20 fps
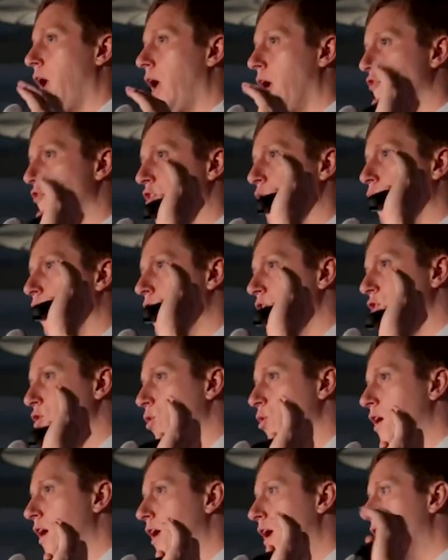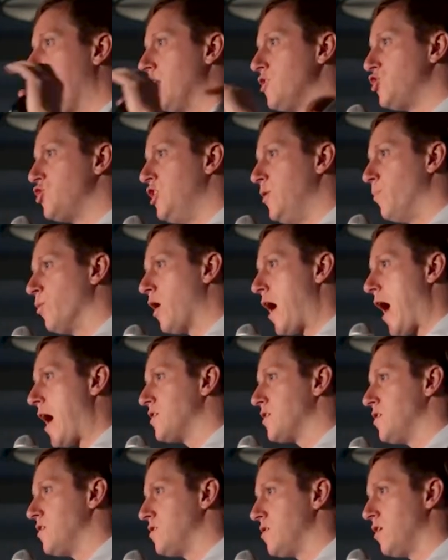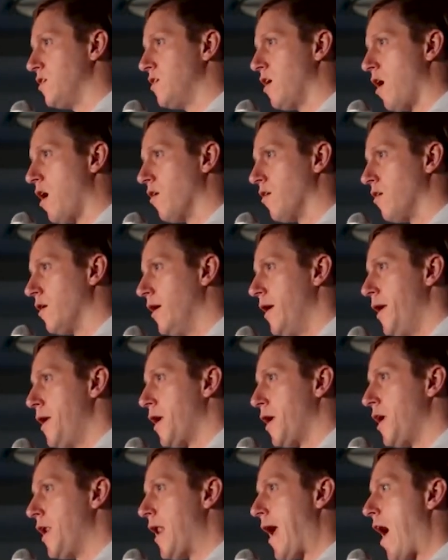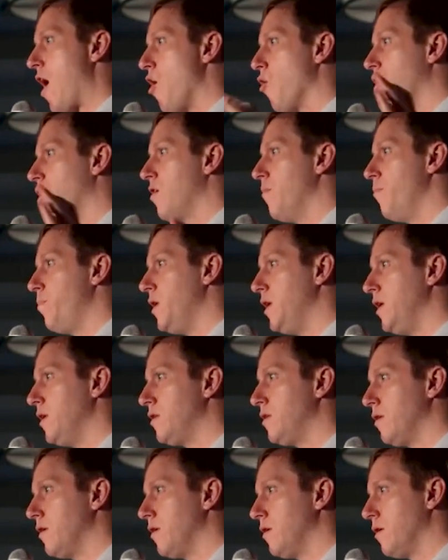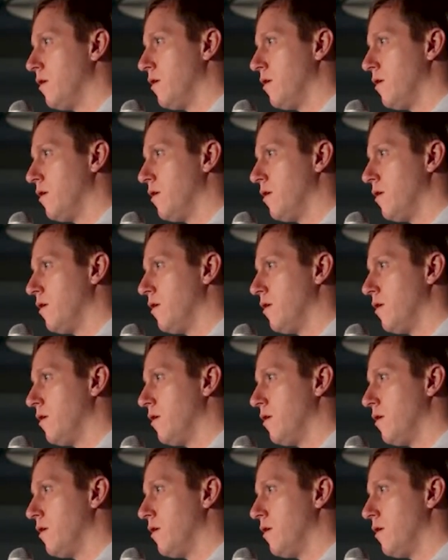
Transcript: Everyone who can get cheaper access to the dollar can outcompete